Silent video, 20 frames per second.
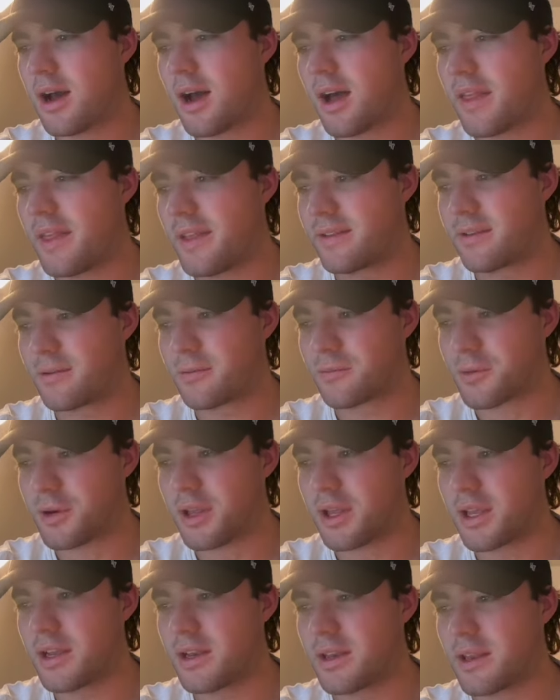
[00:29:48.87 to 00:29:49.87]
This is a
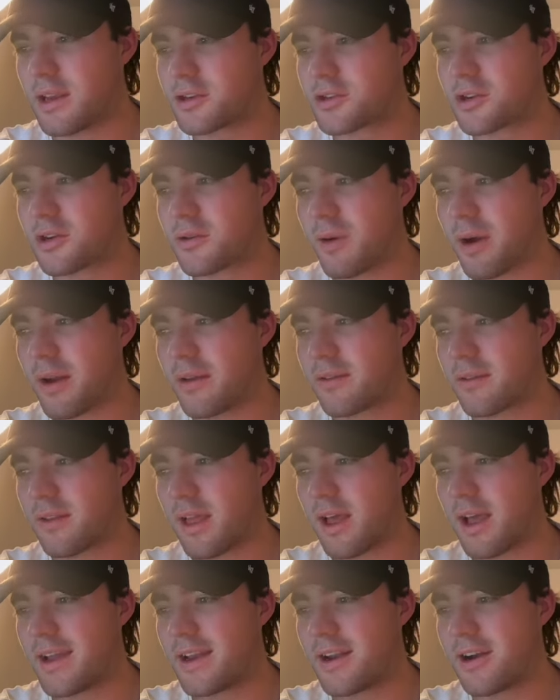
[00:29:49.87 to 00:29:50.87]
really good district. West
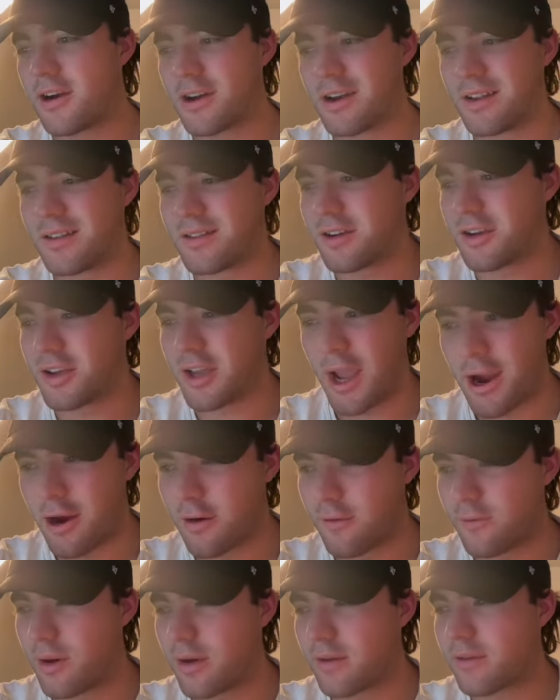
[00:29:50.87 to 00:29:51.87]
Lyon already took care
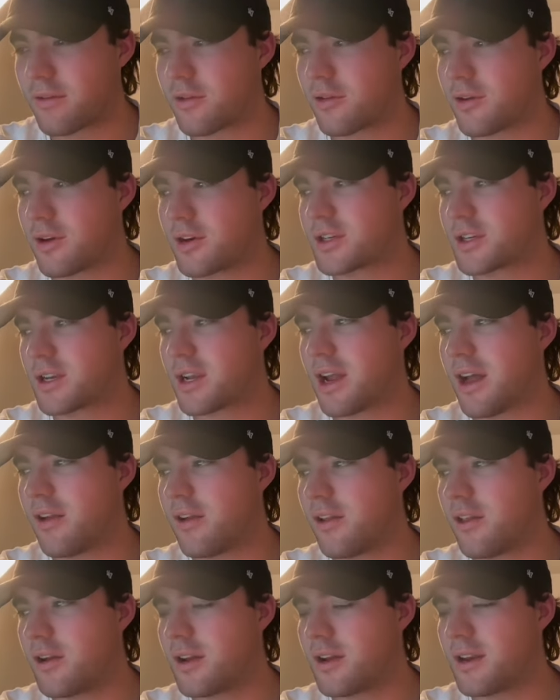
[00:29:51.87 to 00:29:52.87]
of Western Christian. Now
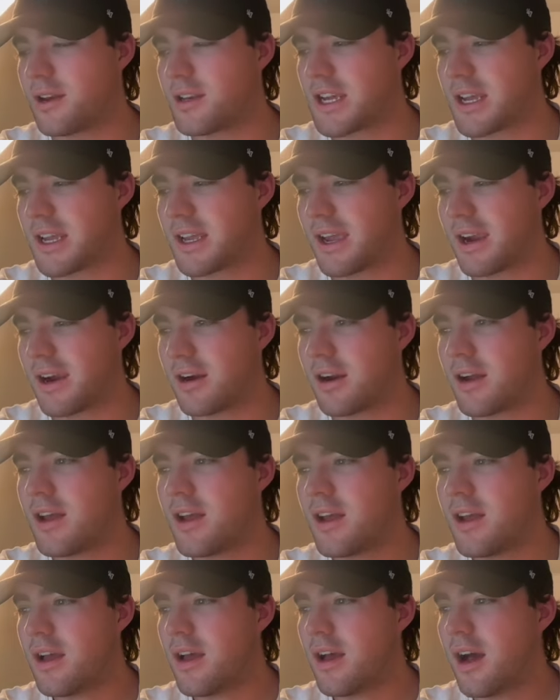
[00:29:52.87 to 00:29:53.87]
they're looking to take care
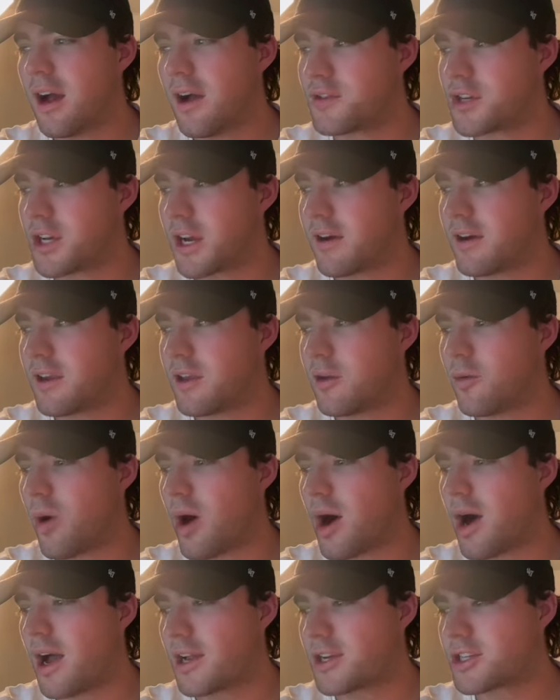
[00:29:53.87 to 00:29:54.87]
of Cherokee
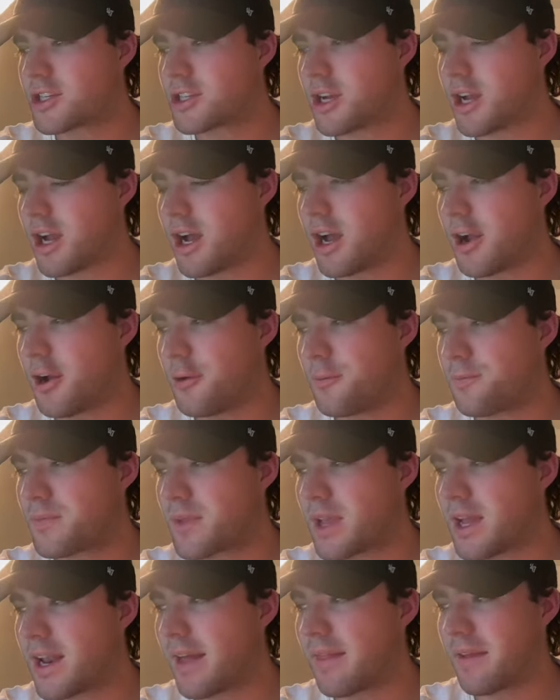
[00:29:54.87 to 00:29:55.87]
Wash. And
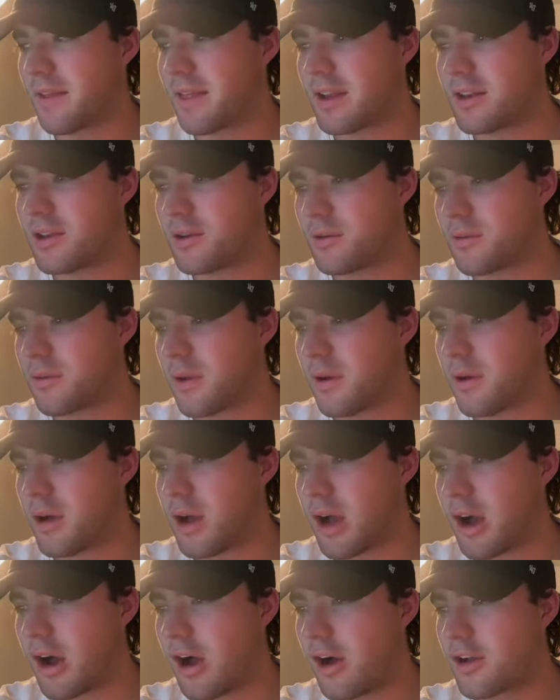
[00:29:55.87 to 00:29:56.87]
I think they do so.
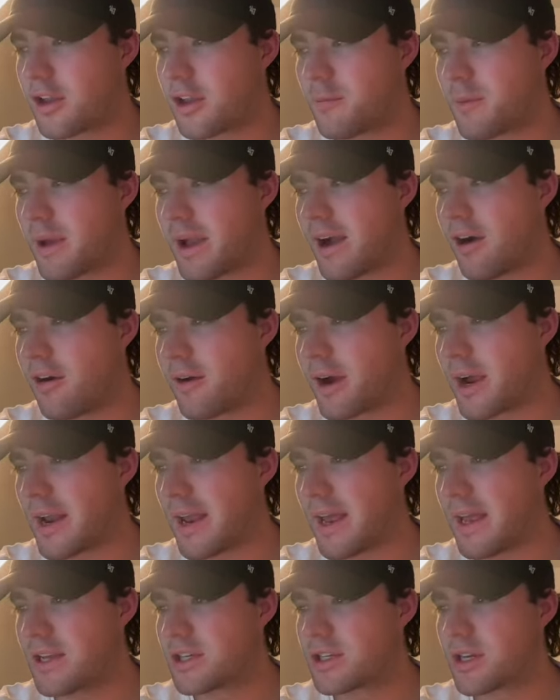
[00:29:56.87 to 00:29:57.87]
I'll give my outright
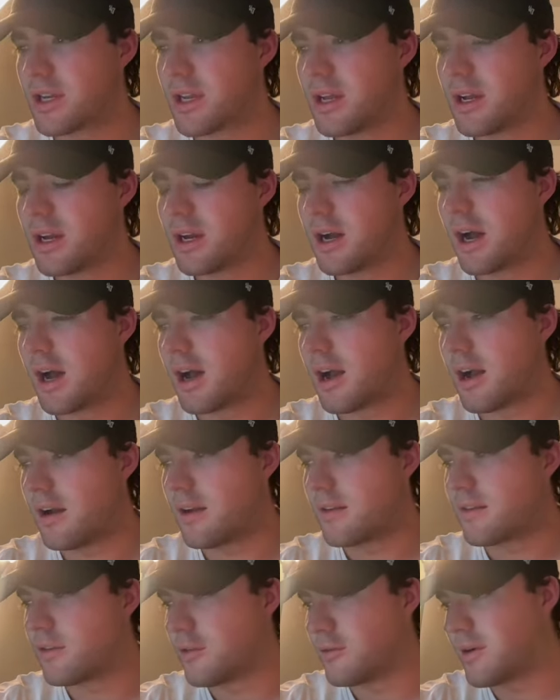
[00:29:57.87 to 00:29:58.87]
edge
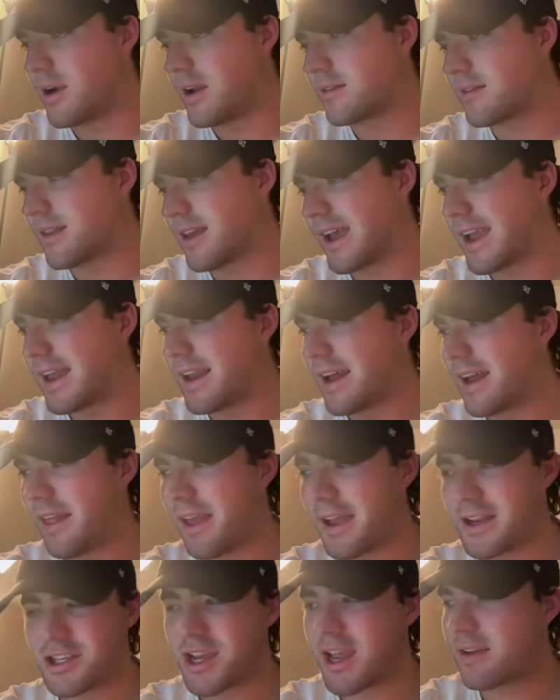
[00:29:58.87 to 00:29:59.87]
to West Lyon. I
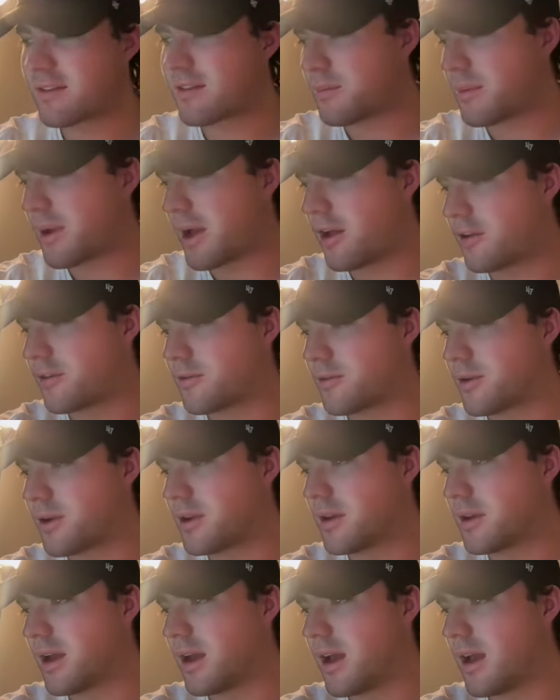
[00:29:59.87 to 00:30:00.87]
like Jackson
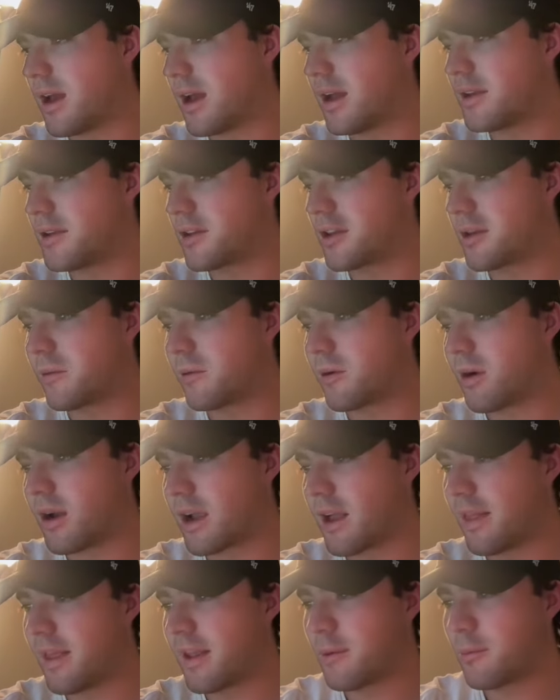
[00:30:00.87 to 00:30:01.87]
Palestrad. Don't get me wrong.
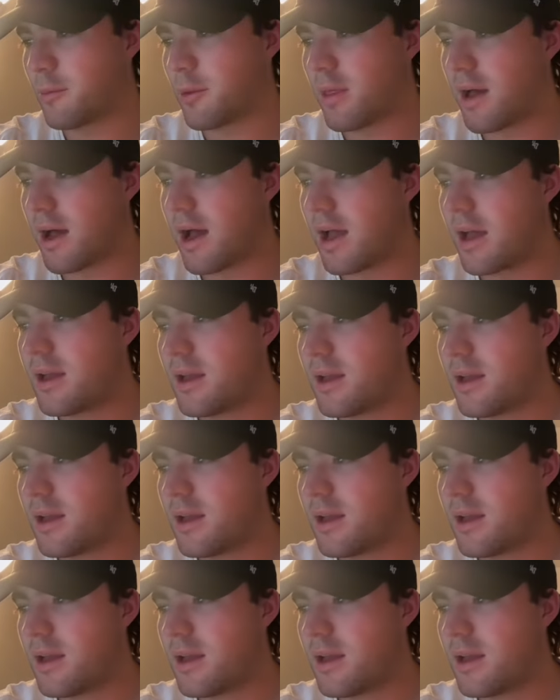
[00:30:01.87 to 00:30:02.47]
I like him a lot.